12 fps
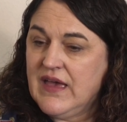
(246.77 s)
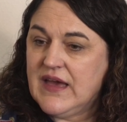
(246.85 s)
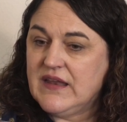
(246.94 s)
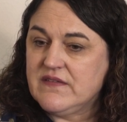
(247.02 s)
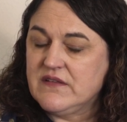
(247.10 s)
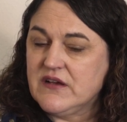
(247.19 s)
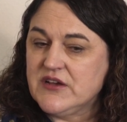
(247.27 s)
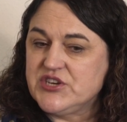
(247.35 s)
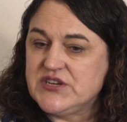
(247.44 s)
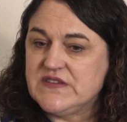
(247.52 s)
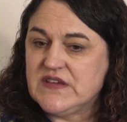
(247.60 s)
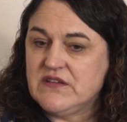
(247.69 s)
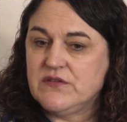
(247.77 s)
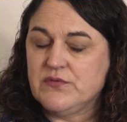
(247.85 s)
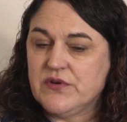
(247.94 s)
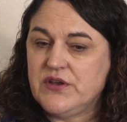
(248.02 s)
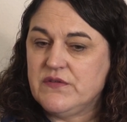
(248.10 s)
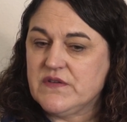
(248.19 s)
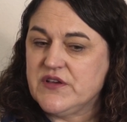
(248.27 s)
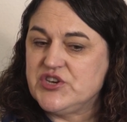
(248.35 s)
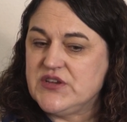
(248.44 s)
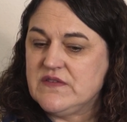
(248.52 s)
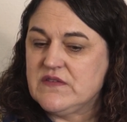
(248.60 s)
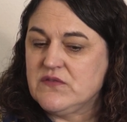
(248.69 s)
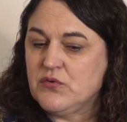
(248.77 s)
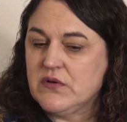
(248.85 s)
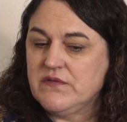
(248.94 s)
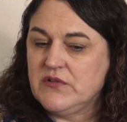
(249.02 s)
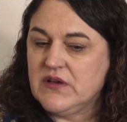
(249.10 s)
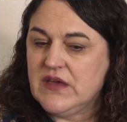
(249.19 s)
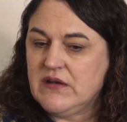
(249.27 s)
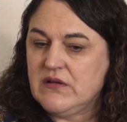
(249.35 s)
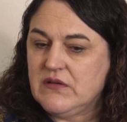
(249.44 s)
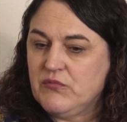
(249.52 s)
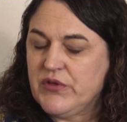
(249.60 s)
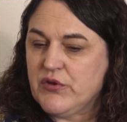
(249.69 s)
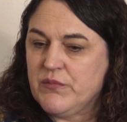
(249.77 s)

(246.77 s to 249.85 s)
And it's not because she's ignoring you, it's because she's sort of looking with